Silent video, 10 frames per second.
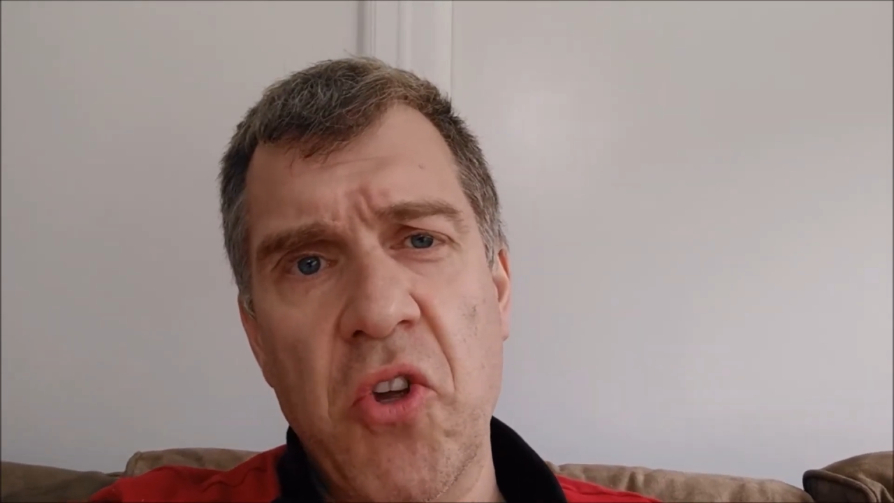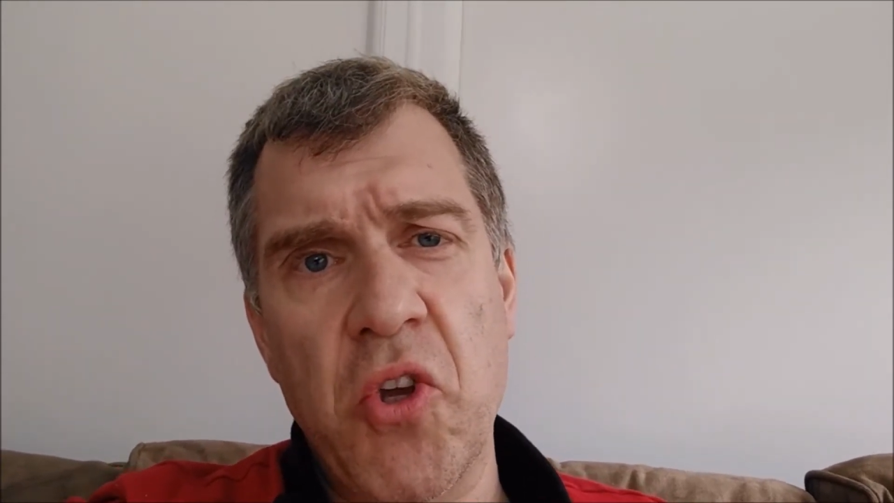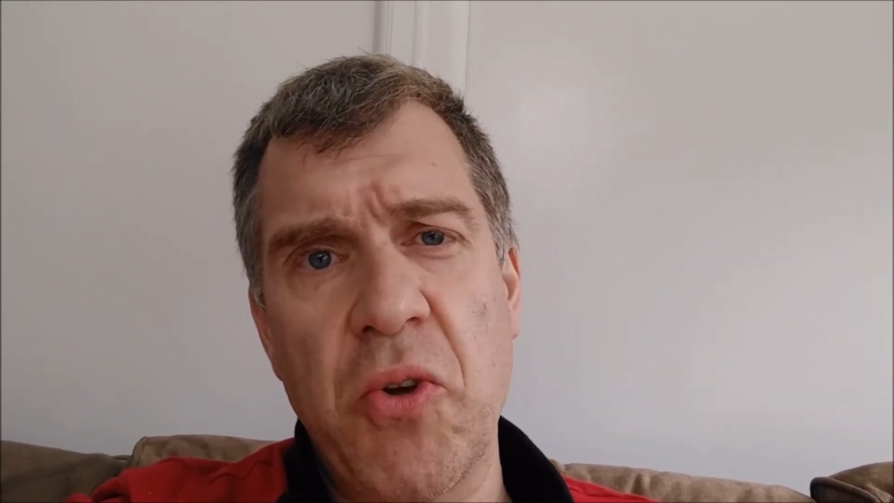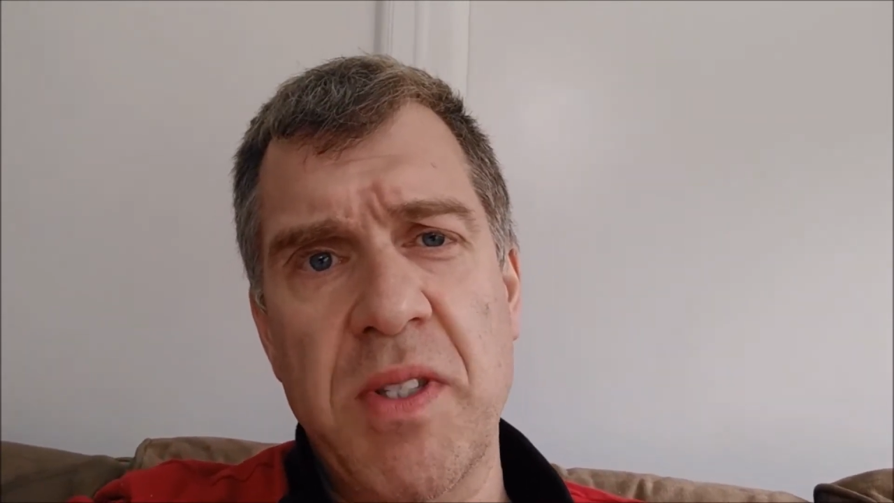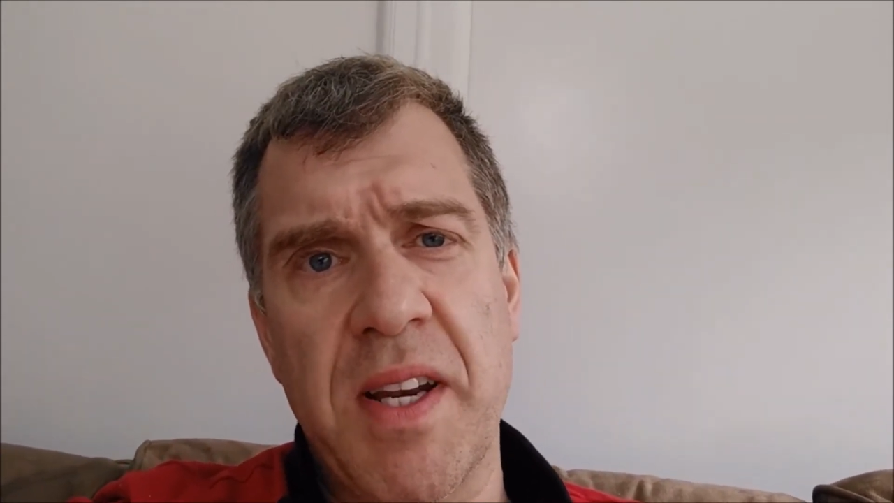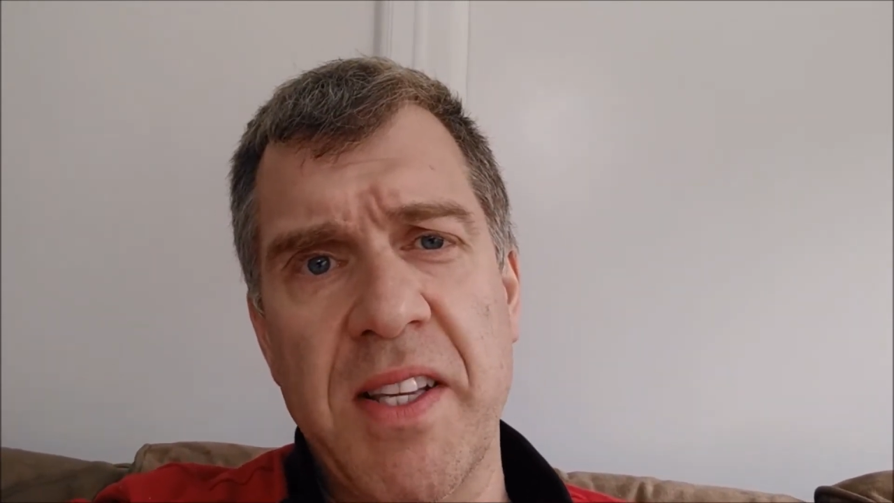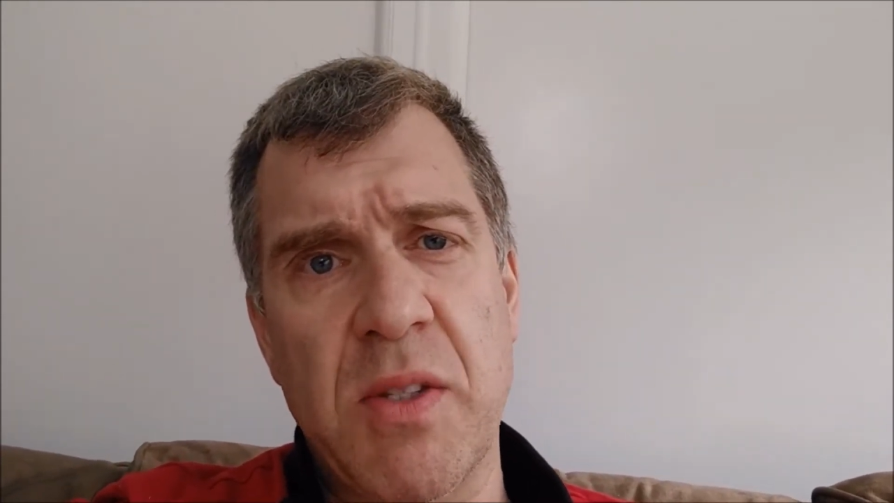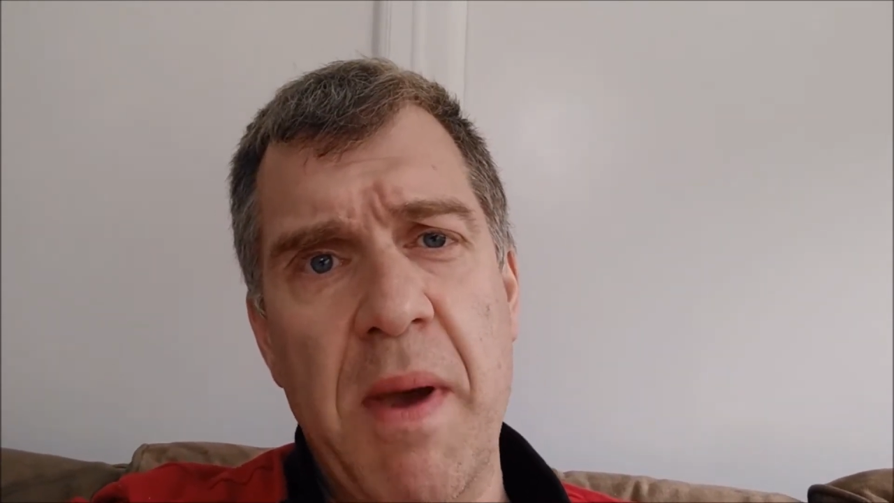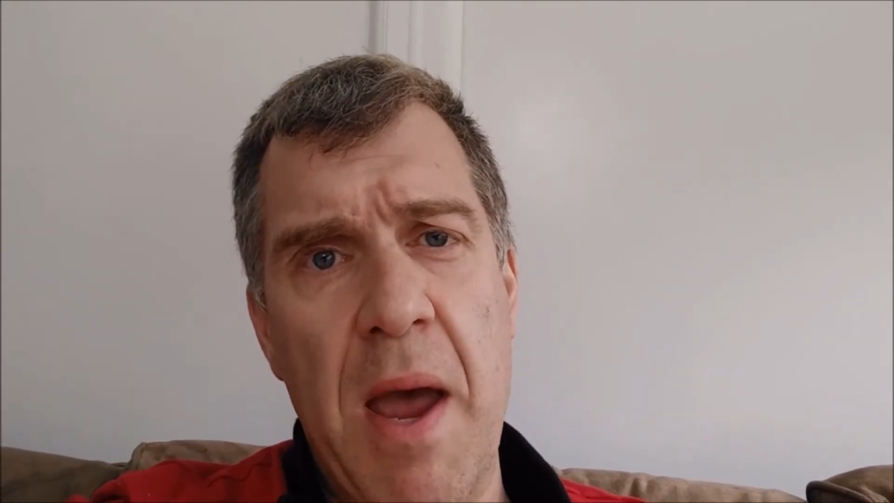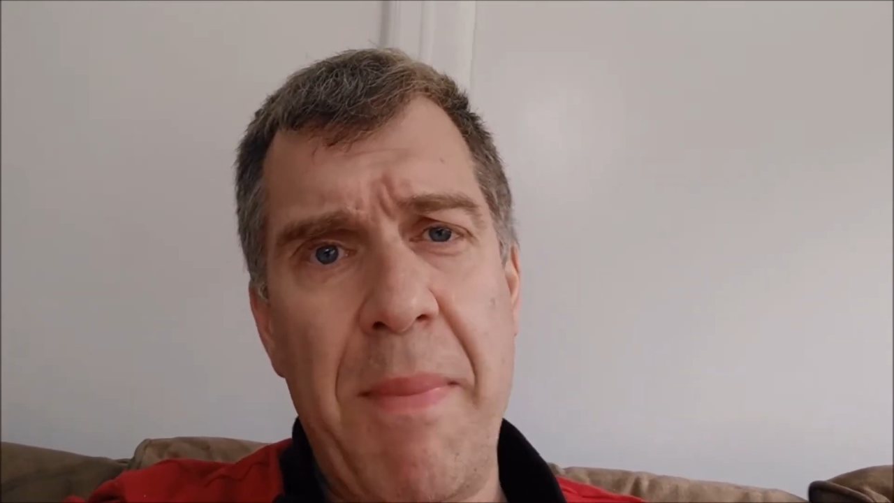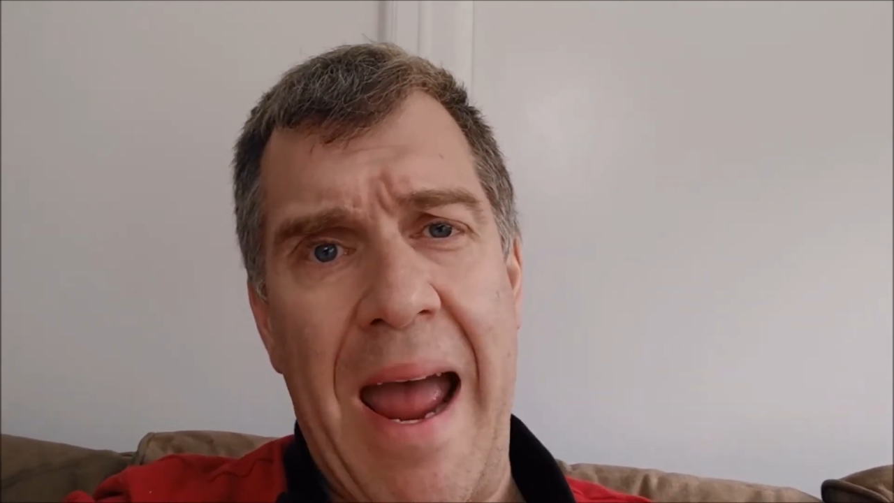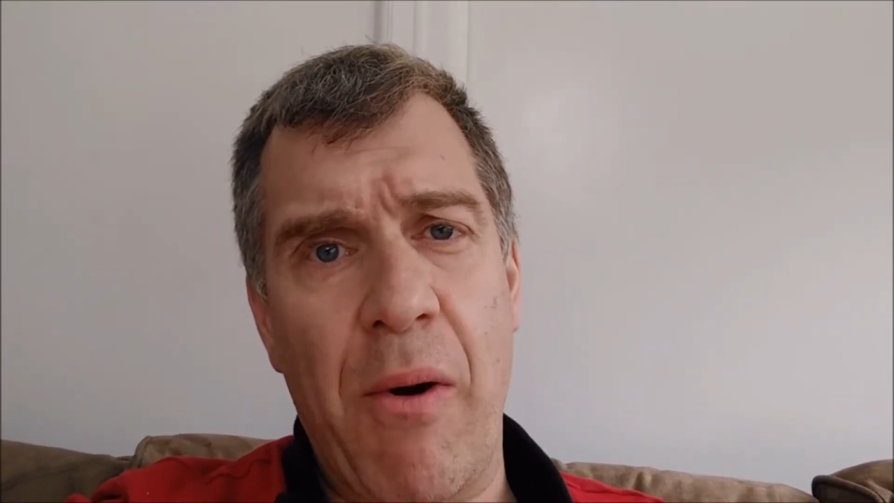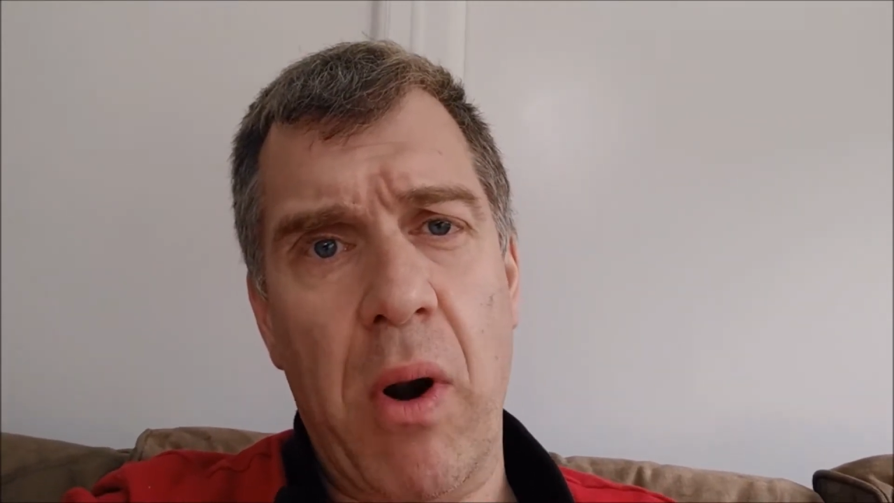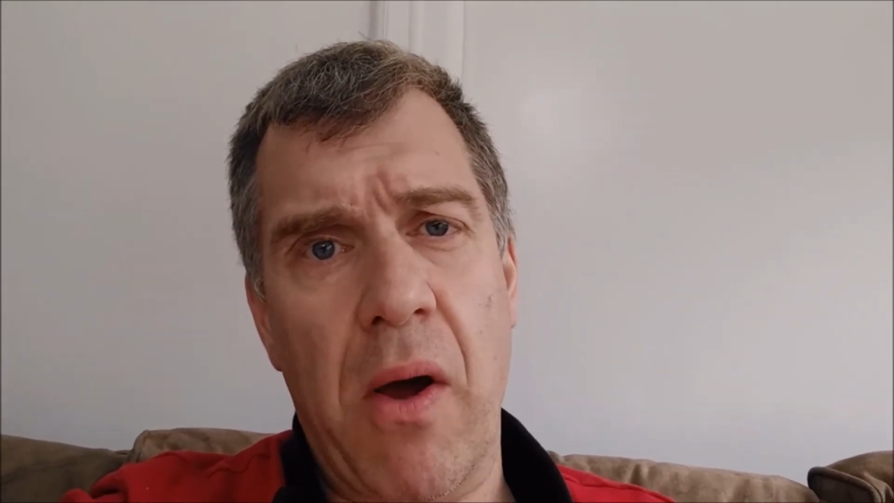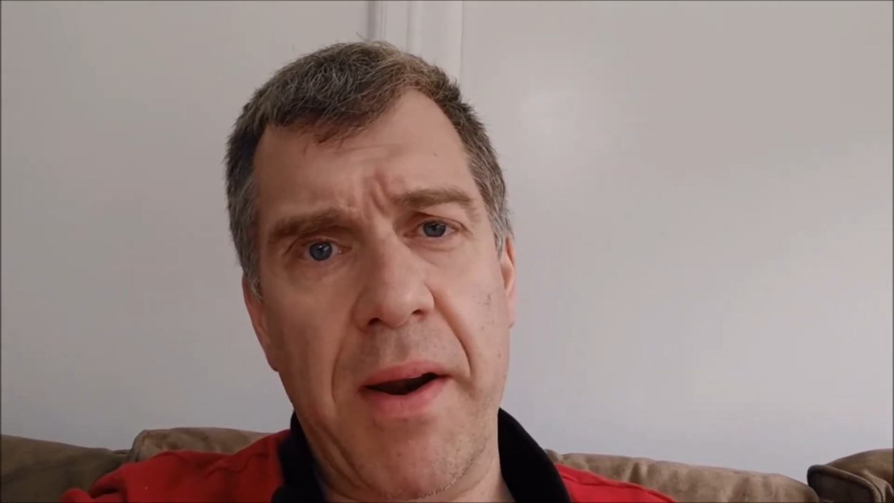using a spare
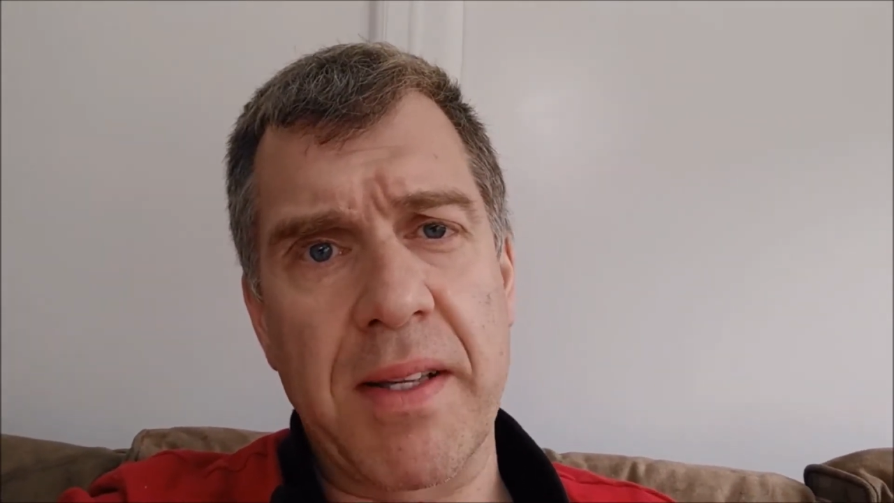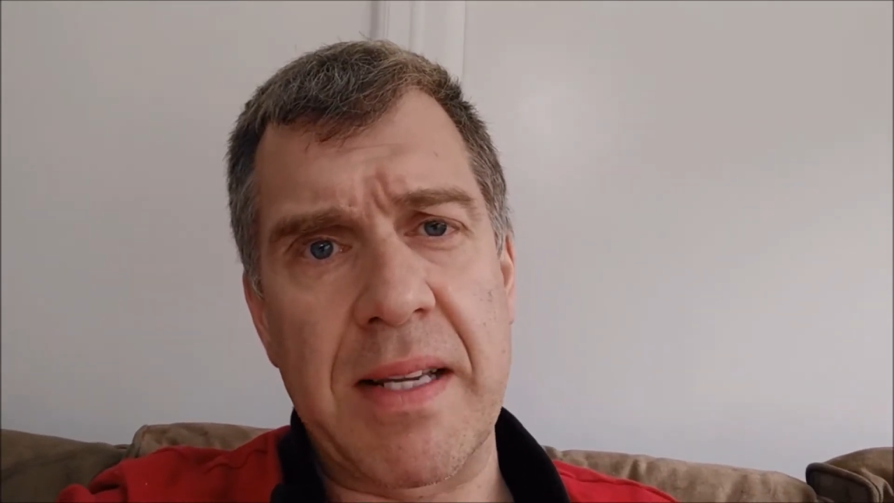power line